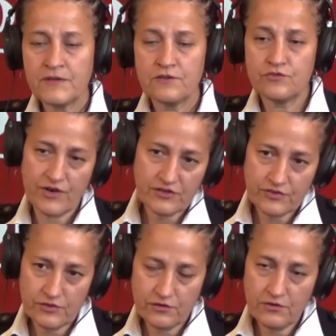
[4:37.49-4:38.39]

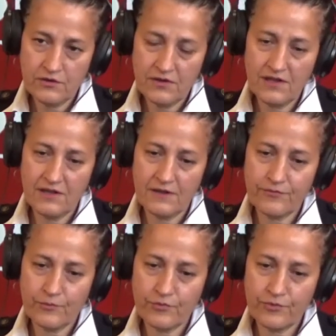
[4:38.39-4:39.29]
Drexel
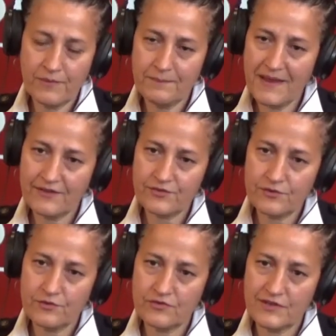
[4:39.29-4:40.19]
for my
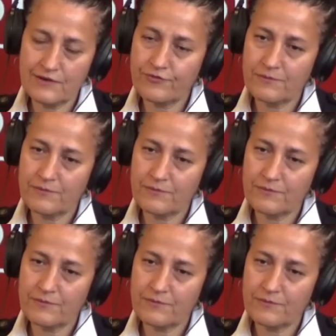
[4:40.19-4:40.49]
master's in